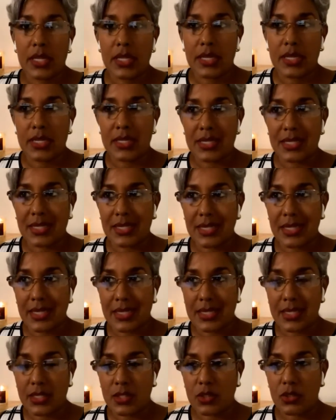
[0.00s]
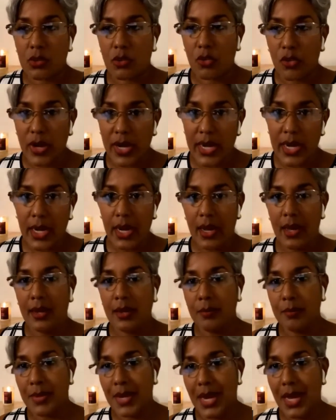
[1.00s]
these lists, gray
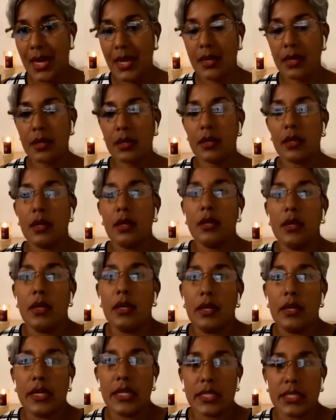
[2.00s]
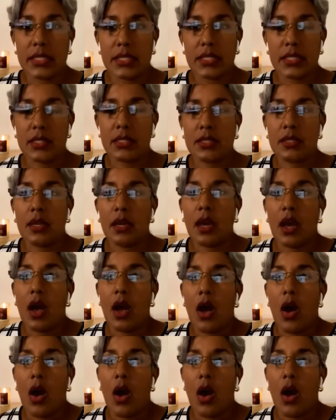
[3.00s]
and black lists